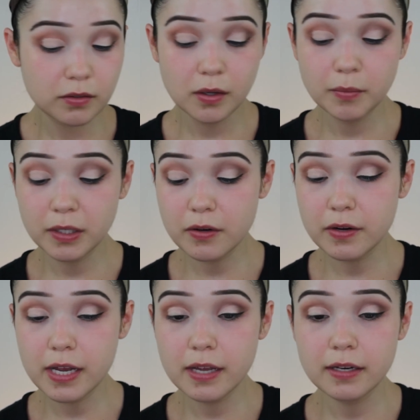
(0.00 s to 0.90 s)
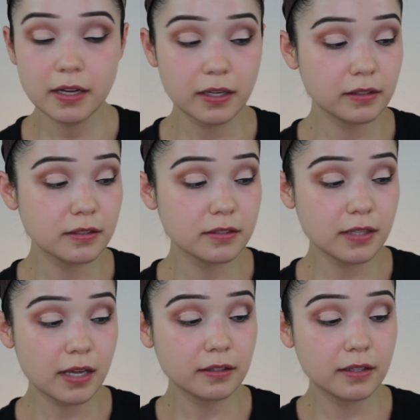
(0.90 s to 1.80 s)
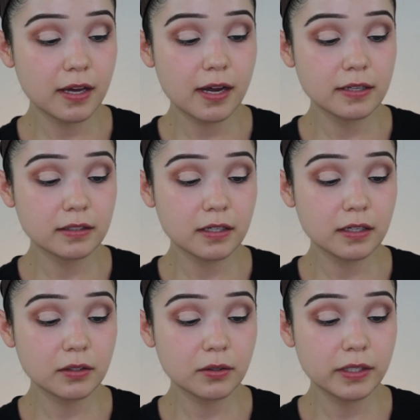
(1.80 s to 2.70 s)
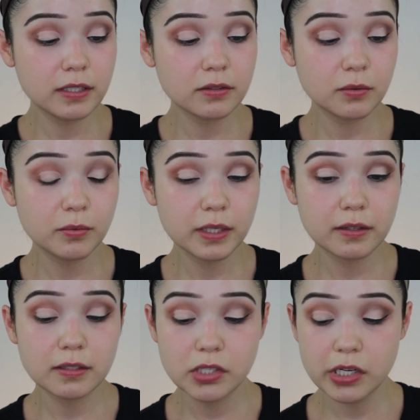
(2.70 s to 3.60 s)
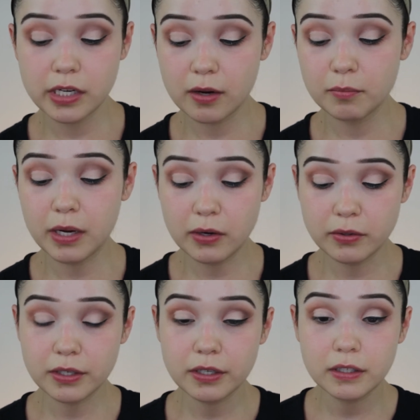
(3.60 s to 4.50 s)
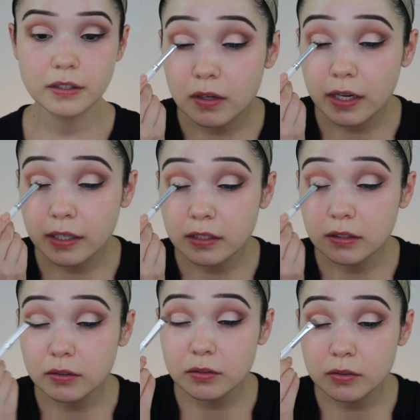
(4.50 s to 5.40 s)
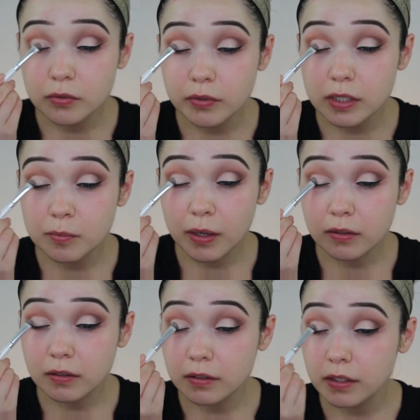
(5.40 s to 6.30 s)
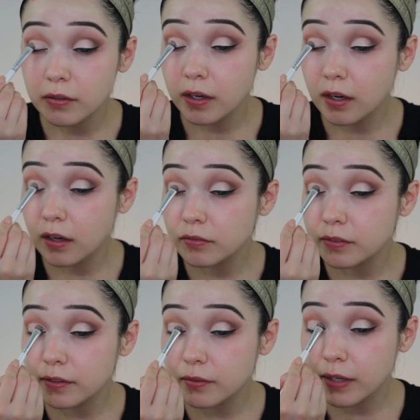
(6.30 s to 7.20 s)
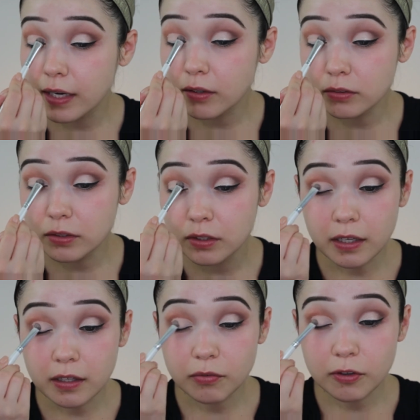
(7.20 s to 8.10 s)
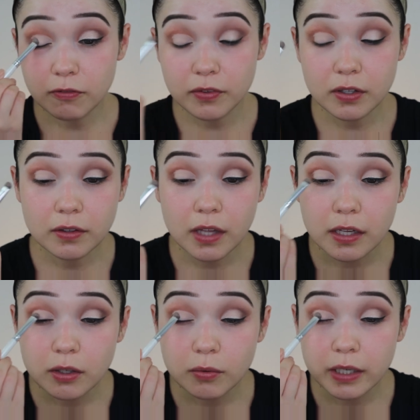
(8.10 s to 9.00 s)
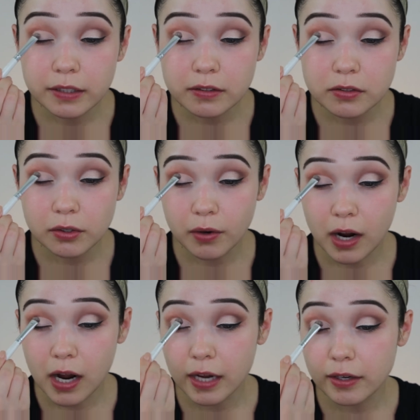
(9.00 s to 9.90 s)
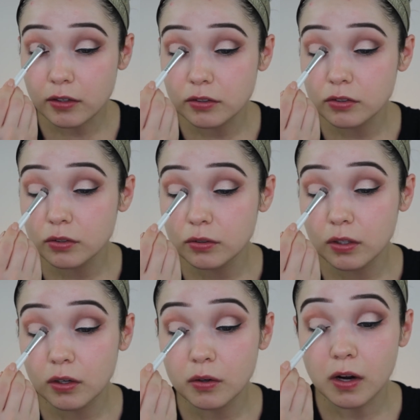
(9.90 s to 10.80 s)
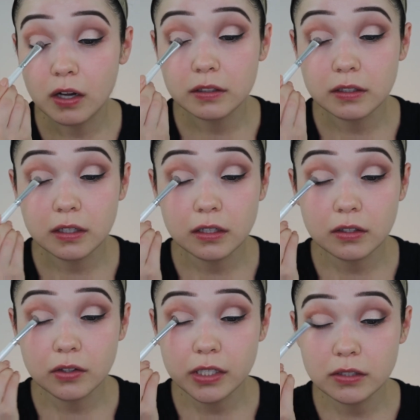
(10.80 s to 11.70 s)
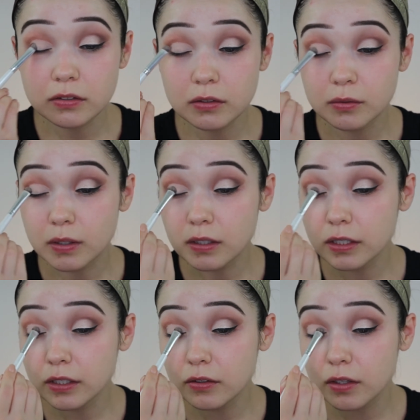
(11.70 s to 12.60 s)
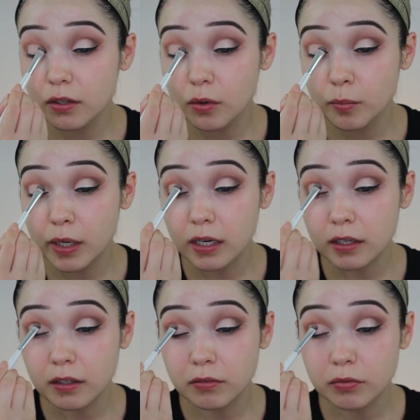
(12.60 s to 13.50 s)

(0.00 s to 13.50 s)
So I'm going to go ahead and set that cut crease with the Jcat powder or any loose face powder that you have around. And if you feel that you went too high or too low on the cut crease, don't worry, you can go back and